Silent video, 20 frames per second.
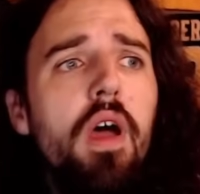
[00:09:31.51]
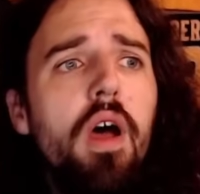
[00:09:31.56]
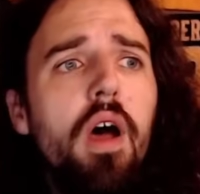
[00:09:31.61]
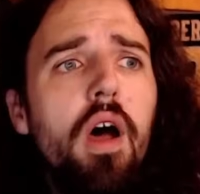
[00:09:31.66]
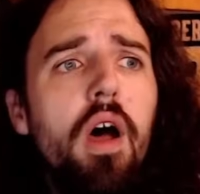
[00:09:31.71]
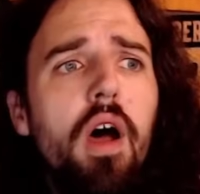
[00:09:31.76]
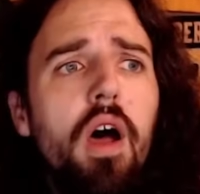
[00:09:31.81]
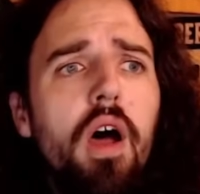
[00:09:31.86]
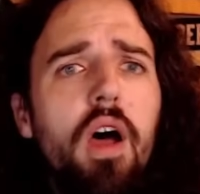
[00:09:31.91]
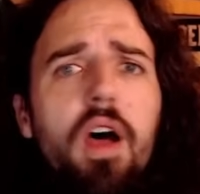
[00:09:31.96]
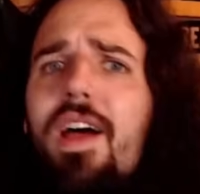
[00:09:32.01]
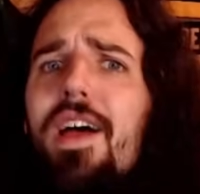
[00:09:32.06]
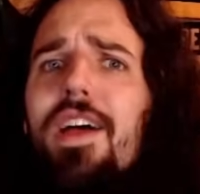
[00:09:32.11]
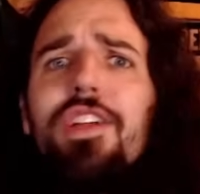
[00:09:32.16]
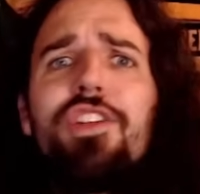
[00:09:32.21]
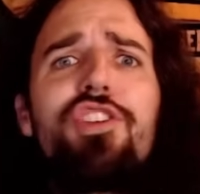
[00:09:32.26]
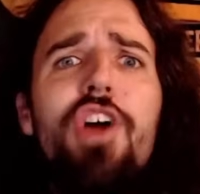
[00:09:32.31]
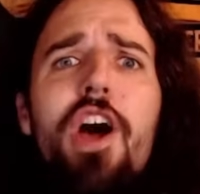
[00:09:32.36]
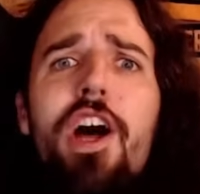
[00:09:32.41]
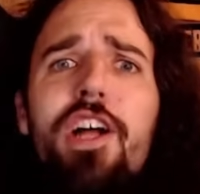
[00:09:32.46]

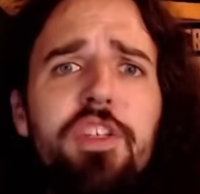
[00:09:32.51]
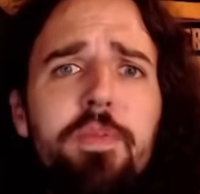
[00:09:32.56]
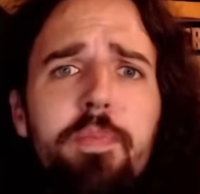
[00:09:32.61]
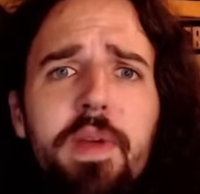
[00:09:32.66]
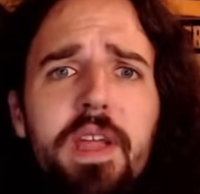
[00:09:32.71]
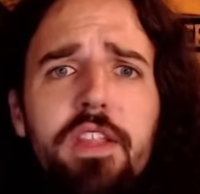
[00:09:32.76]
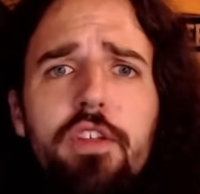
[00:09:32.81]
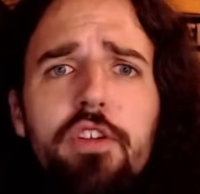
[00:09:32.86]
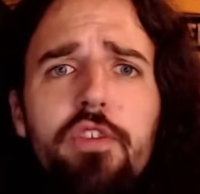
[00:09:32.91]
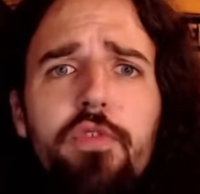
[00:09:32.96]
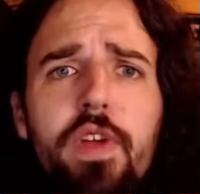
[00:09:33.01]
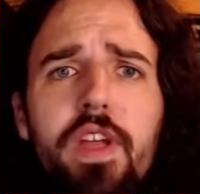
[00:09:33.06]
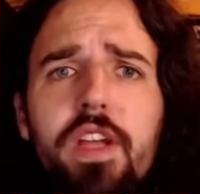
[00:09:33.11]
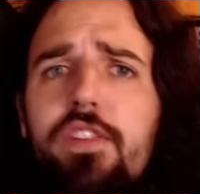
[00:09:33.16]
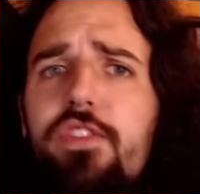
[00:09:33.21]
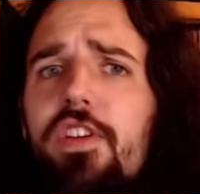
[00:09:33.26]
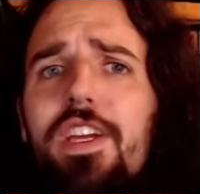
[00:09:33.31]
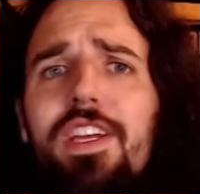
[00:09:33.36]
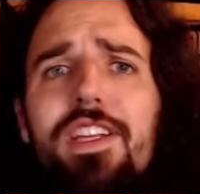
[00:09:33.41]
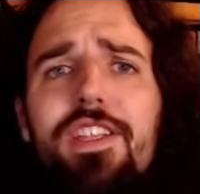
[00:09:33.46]
Tons of Panthers
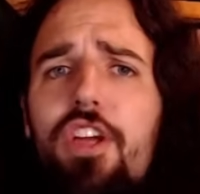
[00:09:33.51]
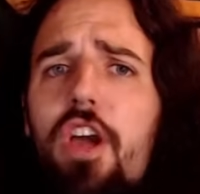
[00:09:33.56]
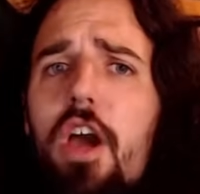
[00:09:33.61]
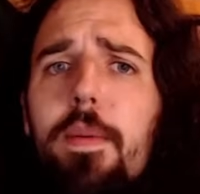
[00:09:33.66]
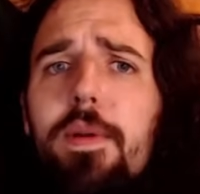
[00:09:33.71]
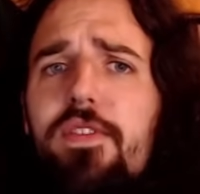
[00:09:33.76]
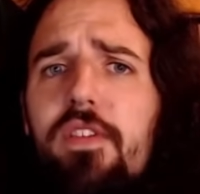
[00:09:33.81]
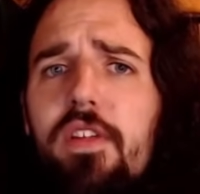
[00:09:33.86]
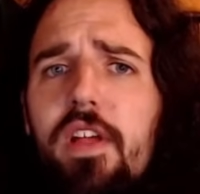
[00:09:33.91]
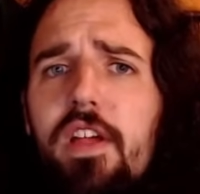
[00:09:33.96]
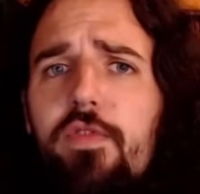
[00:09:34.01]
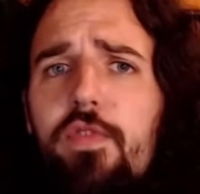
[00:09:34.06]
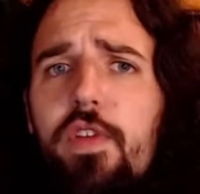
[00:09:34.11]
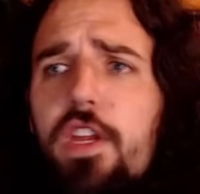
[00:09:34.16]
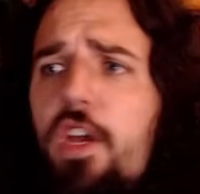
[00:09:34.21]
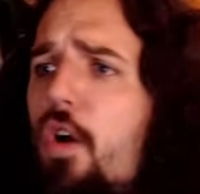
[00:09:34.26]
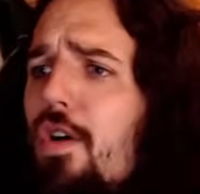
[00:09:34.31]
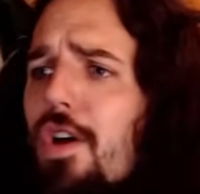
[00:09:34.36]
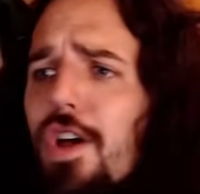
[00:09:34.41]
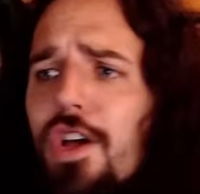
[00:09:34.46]
fans in the comments in the last
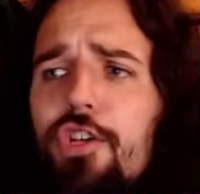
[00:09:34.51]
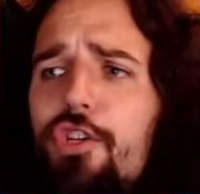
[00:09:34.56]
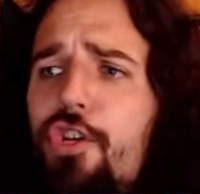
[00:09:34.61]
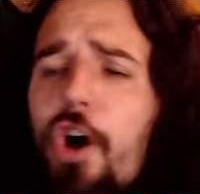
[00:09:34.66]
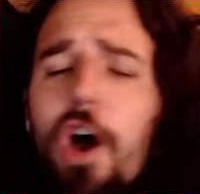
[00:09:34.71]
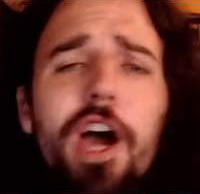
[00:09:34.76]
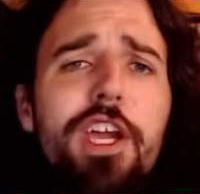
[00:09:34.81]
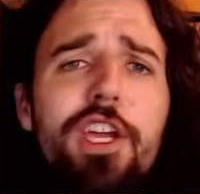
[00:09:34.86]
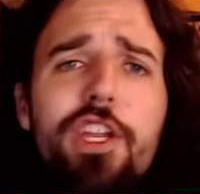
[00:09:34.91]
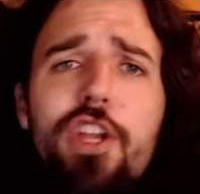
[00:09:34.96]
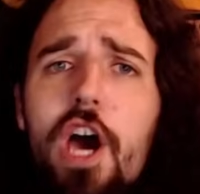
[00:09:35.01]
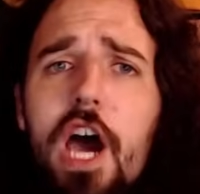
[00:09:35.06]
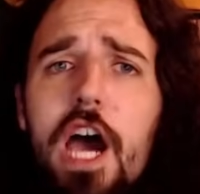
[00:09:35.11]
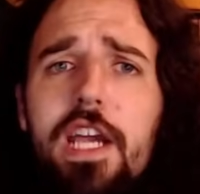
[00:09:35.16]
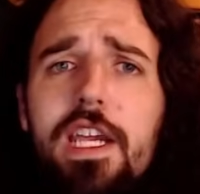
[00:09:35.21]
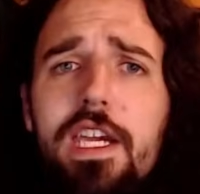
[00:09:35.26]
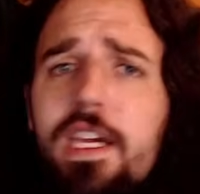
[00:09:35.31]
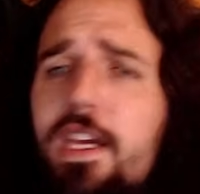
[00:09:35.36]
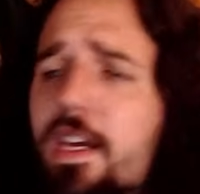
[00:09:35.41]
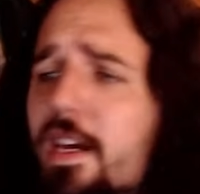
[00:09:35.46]
video talking
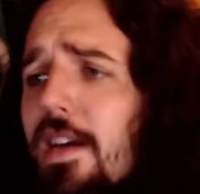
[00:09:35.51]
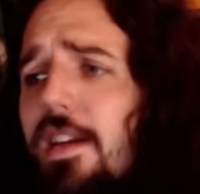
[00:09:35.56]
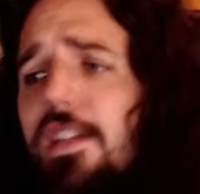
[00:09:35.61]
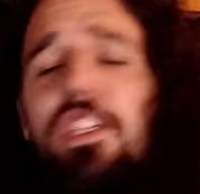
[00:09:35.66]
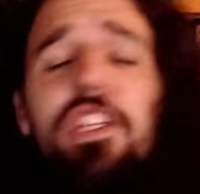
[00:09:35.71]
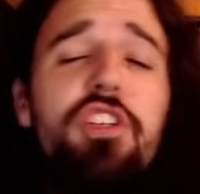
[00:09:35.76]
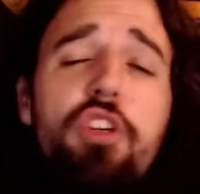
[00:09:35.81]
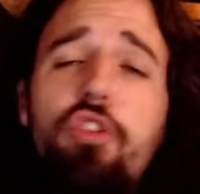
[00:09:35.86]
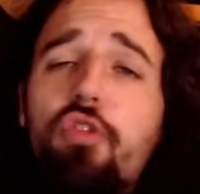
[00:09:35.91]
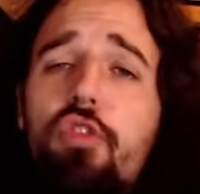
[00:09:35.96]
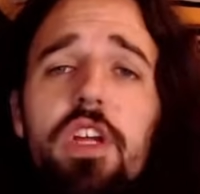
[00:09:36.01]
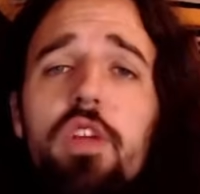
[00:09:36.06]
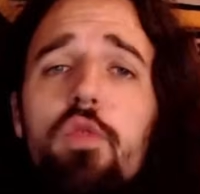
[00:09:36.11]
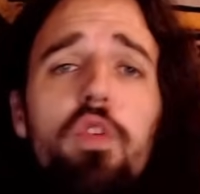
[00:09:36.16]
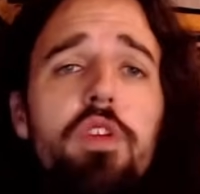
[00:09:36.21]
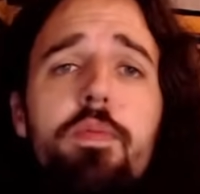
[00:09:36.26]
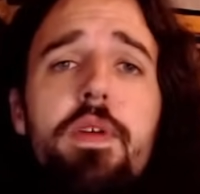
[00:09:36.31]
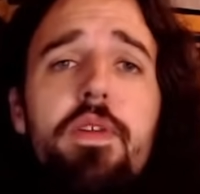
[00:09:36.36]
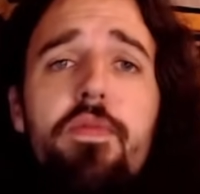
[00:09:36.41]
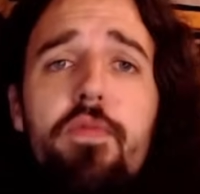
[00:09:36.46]
hockey, disagreeing
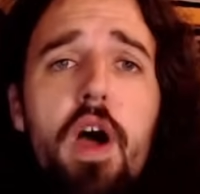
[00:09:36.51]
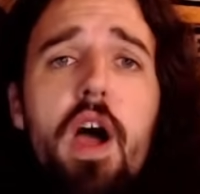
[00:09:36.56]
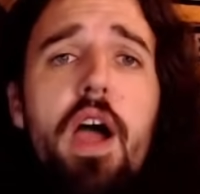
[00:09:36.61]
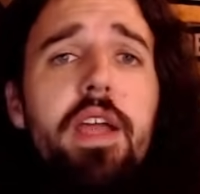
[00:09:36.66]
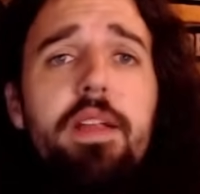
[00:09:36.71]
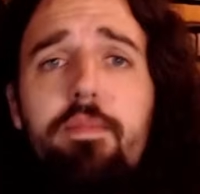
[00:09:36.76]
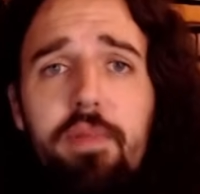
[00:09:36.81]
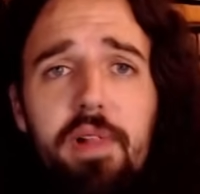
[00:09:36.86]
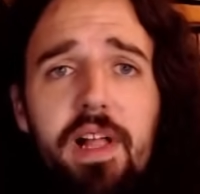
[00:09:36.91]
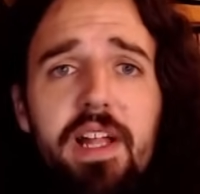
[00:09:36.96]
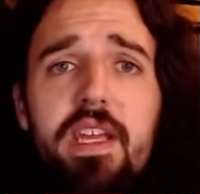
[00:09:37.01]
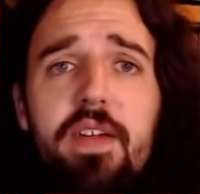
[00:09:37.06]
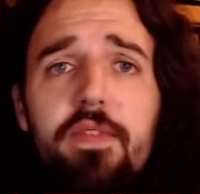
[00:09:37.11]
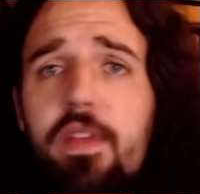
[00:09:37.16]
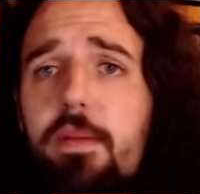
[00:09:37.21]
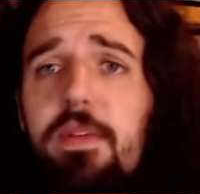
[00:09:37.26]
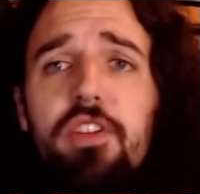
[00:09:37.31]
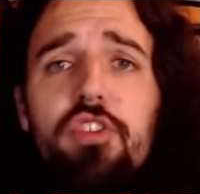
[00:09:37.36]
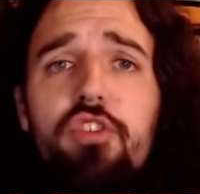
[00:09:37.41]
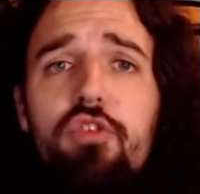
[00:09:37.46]
with me, fine. Plenty of
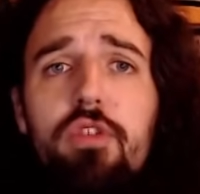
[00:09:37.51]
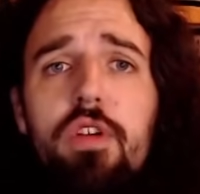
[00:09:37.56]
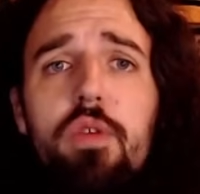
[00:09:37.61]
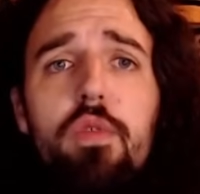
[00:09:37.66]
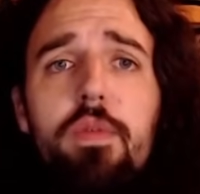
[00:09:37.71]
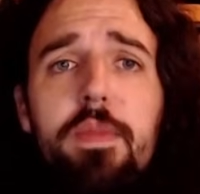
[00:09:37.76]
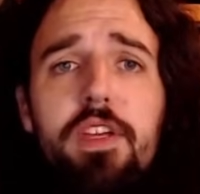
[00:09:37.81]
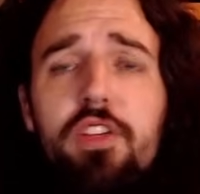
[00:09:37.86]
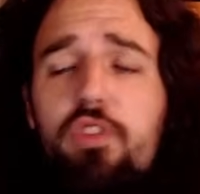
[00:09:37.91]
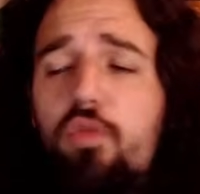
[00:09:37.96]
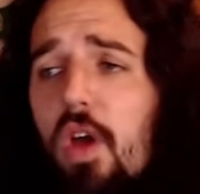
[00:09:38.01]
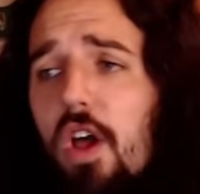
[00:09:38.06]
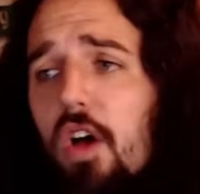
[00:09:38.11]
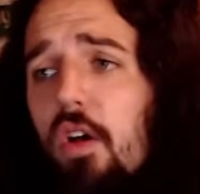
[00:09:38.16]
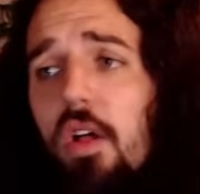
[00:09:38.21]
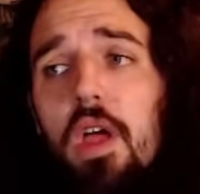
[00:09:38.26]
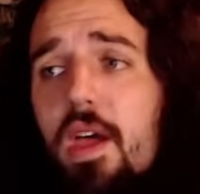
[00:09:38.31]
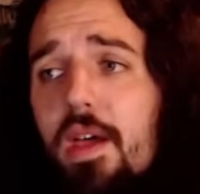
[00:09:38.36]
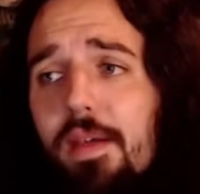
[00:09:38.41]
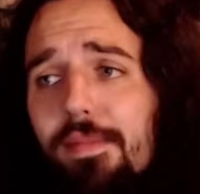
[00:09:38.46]
them disagreeing with me as
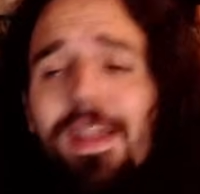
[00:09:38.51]
well.